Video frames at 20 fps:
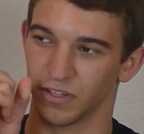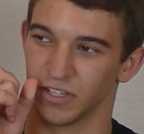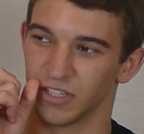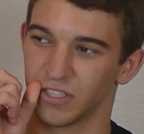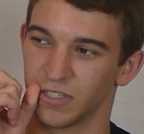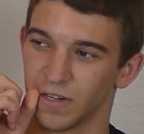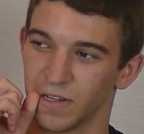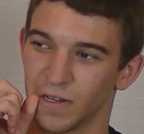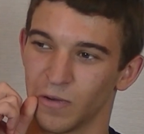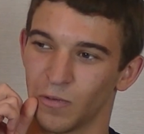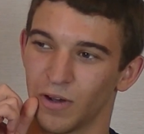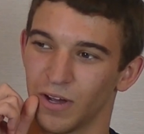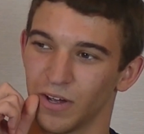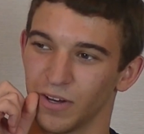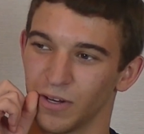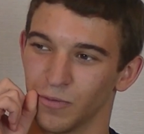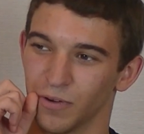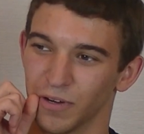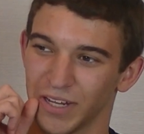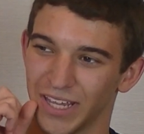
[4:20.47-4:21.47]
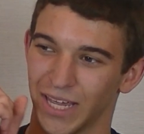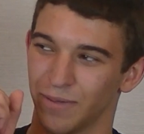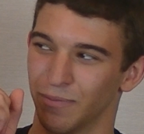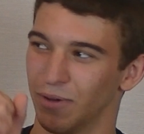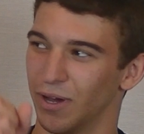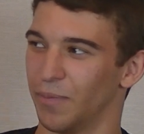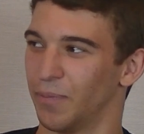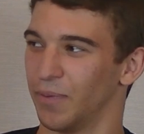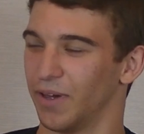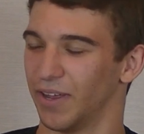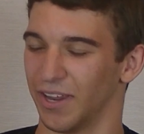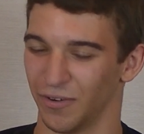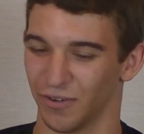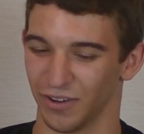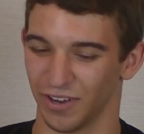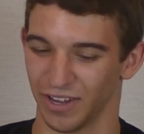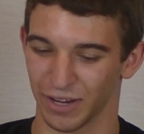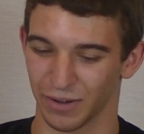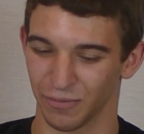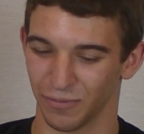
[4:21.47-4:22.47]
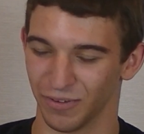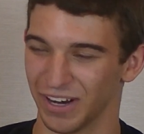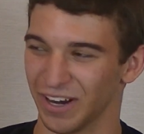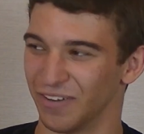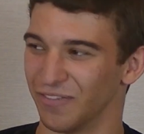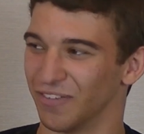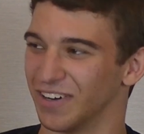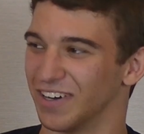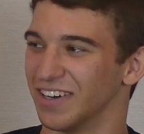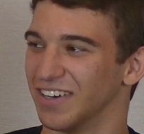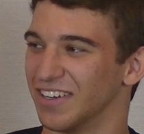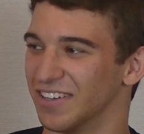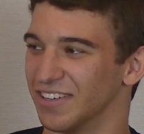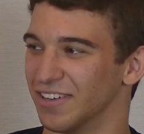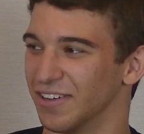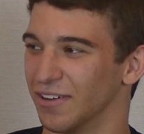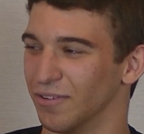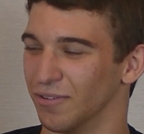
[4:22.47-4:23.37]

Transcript: where the quality one came up, and they were like, whatever, here you go.